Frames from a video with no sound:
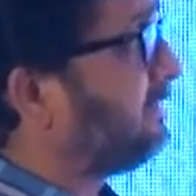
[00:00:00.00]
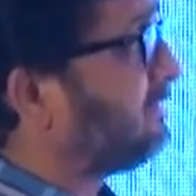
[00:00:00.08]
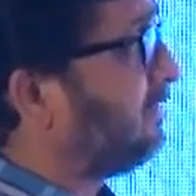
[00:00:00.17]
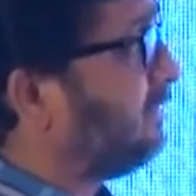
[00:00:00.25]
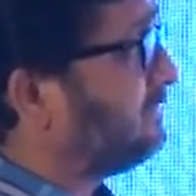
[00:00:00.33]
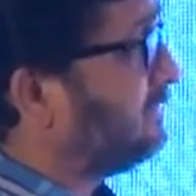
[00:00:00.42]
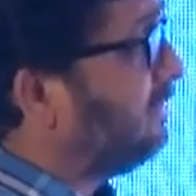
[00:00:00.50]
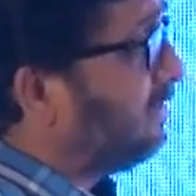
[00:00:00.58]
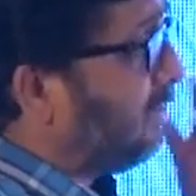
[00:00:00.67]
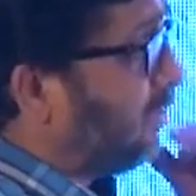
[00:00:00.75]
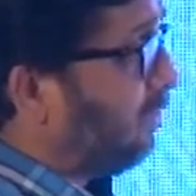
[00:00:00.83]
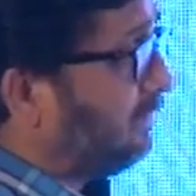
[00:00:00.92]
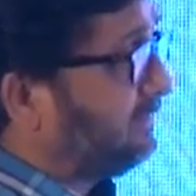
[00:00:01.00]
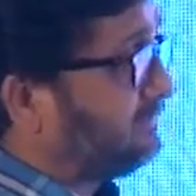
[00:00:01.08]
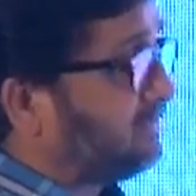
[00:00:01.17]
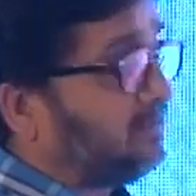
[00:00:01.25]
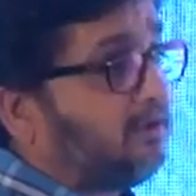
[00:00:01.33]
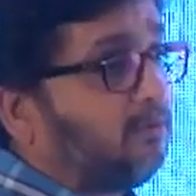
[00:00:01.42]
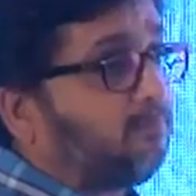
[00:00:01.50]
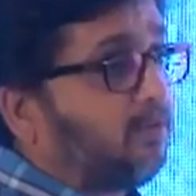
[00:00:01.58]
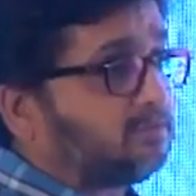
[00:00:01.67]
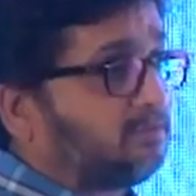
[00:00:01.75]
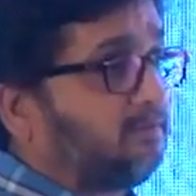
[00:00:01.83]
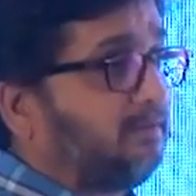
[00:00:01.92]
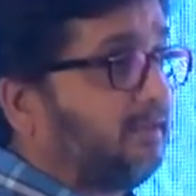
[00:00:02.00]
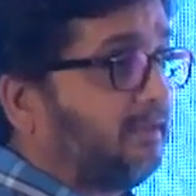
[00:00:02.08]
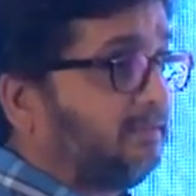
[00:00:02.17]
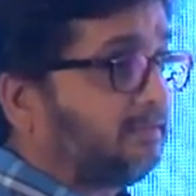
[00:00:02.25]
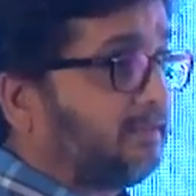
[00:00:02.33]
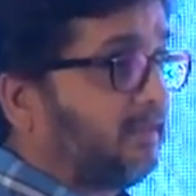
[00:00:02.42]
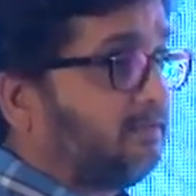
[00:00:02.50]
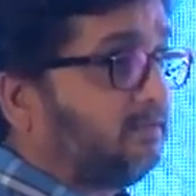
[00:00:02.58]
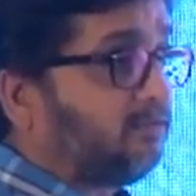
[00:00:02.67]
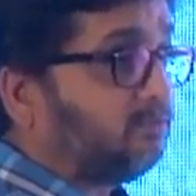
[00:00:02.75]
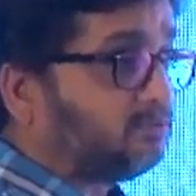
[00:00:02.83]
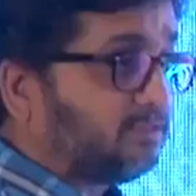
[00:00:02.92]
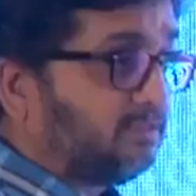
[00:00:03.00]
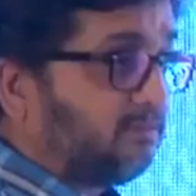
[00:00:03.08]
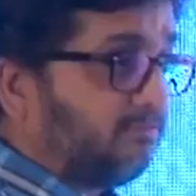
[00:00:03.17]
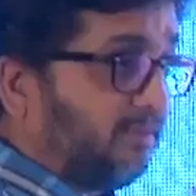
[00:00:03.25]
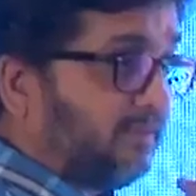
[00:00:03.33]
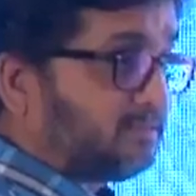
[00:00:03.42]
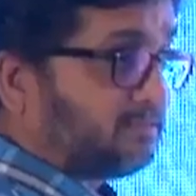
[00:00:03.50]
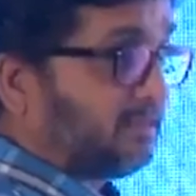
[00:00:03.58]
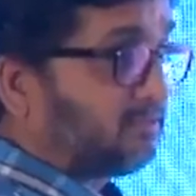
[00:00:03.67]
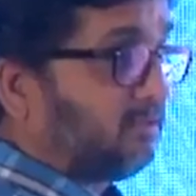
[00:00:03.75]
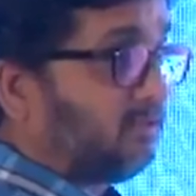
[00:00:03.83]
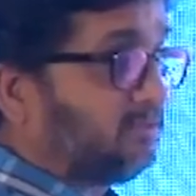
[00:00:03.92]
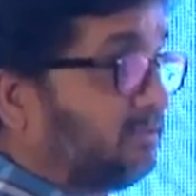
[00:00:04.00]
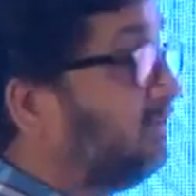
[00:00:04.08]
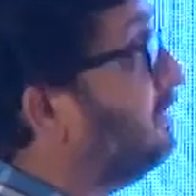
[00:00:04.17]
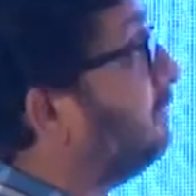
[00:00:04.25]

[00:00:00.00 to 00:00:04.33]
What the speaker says: technology. All these are now possible in a healthcare using the various technology